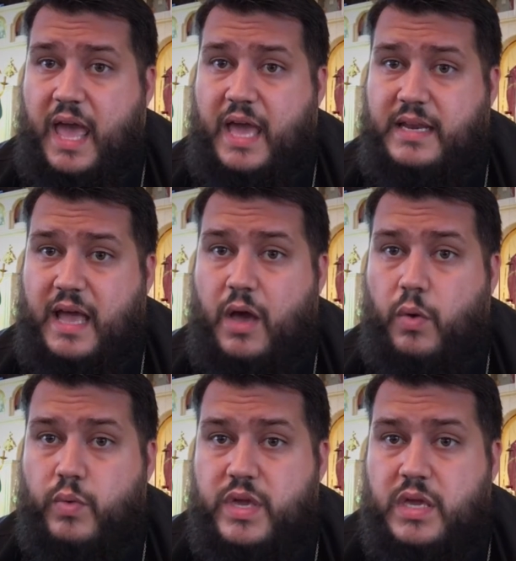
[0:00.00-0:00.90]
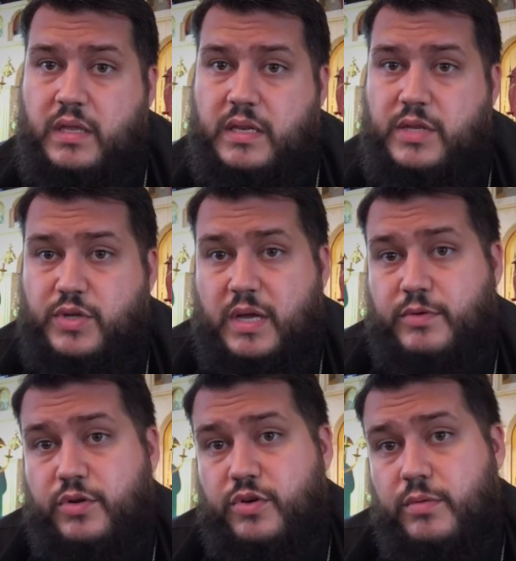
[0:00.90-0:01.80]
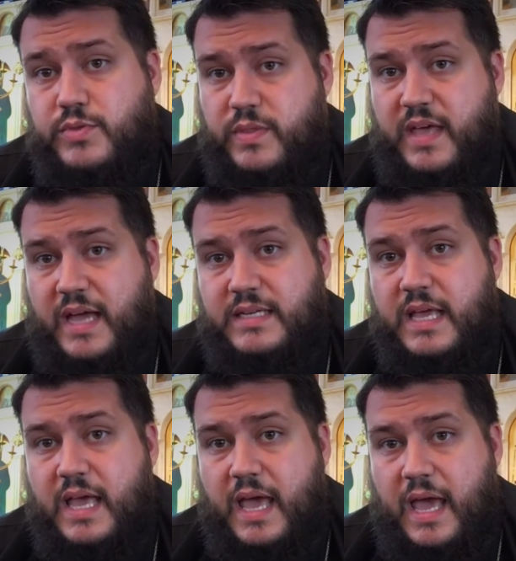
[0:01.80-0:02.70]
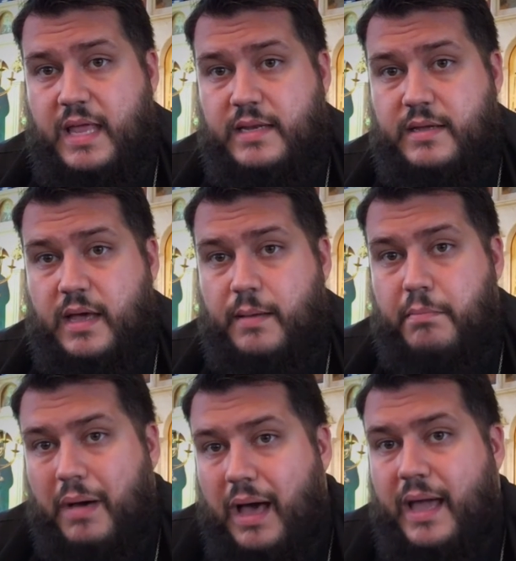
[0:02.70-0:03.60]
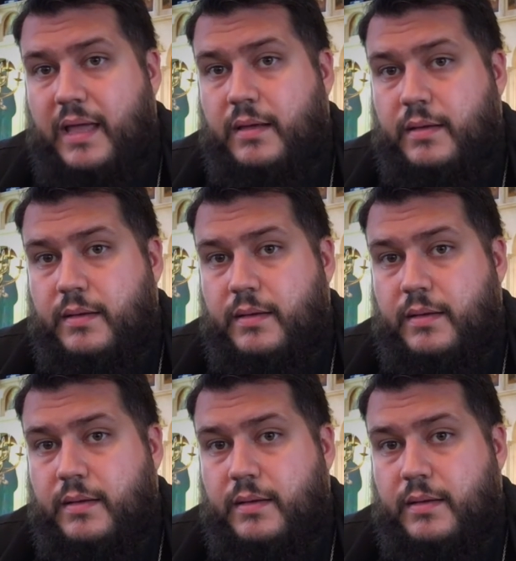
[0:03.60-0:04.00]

and how we need to come to terms with that, and by